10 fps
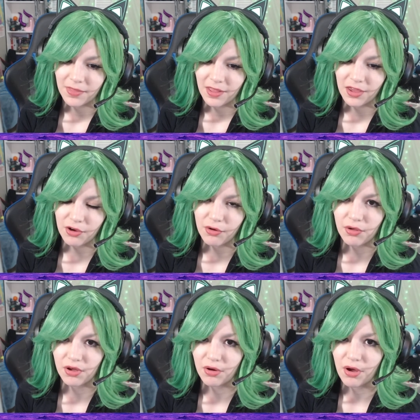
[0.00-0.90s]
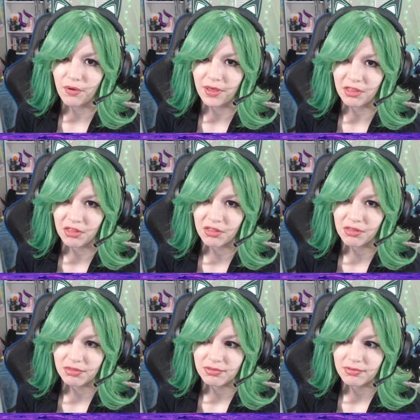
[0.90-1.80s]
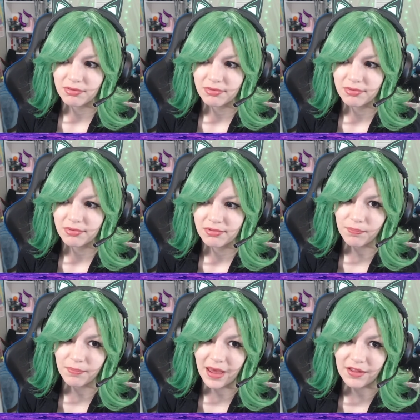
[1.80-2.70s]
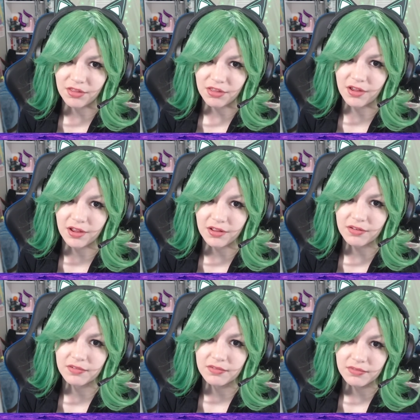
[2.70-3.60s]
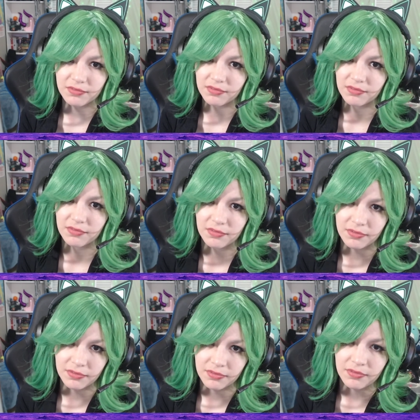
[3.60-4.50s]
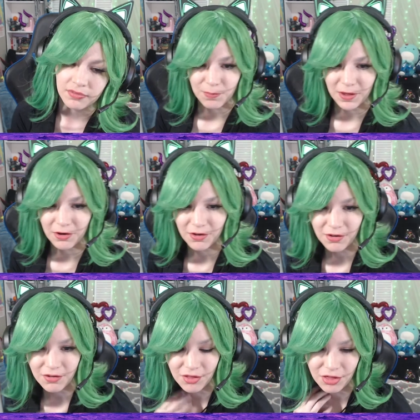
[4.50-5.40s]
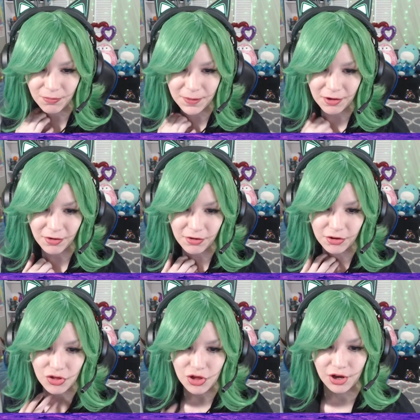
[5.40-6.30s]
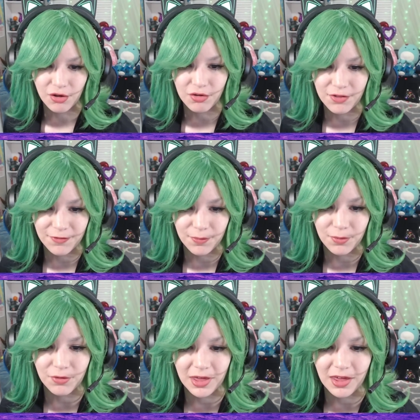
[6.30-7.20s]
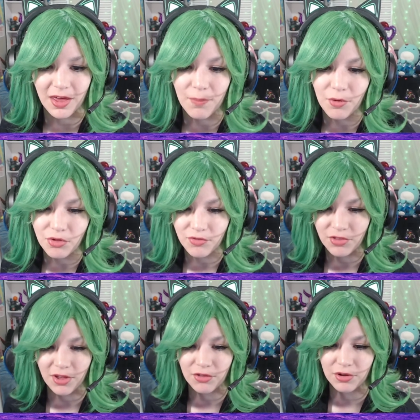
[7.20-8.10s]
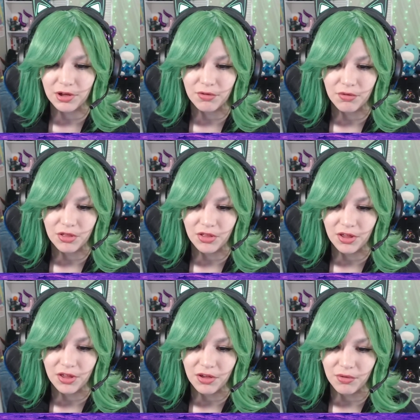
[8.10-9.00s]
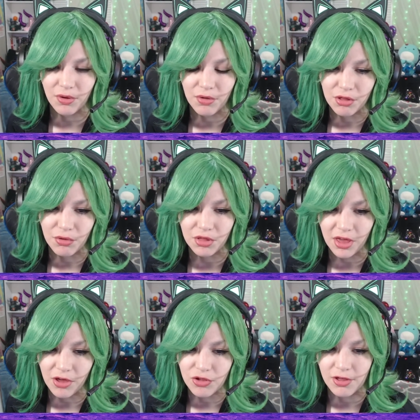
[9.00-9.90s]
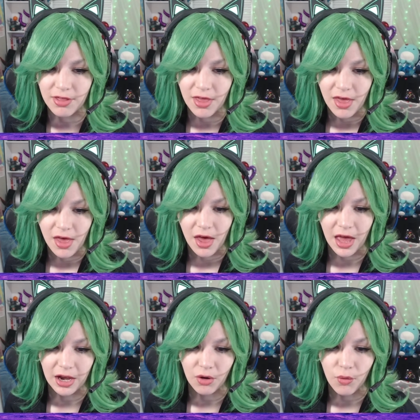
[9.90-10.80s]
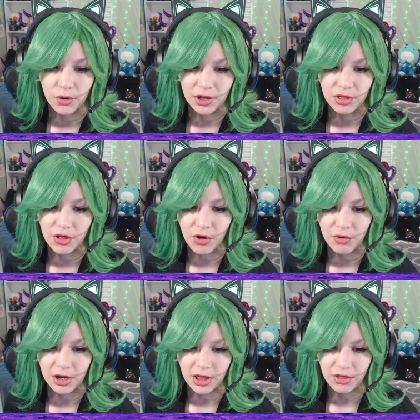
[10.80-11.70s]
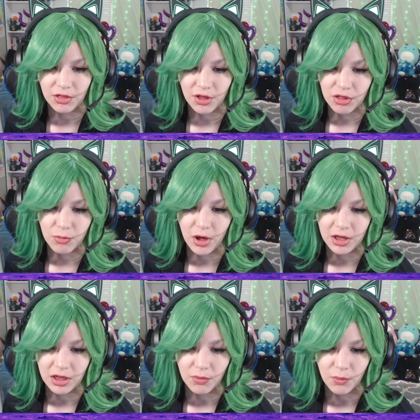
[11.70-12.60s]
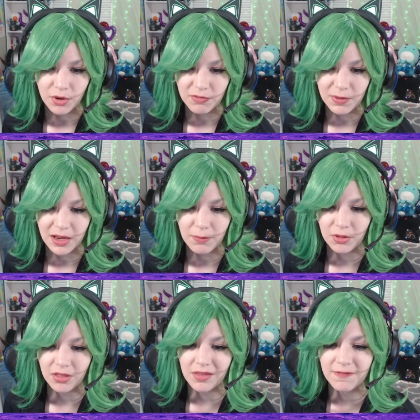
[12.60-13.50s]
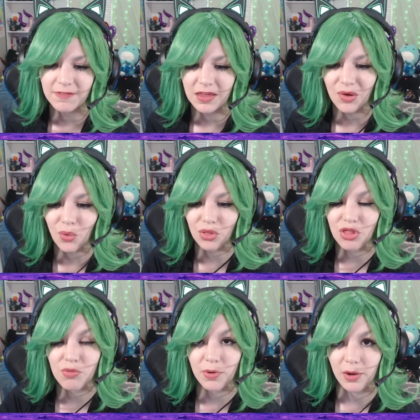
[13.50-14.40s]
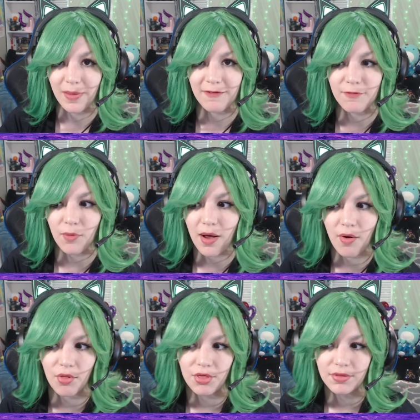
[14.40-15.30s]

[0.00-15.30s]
Gyro Yoro is bad sight. Superior to Genos, Fubuki, and most of the other heroes in the Hero Association. And according to ONE, Tatsumaki would have been able to defeat Golden Sperm at full health.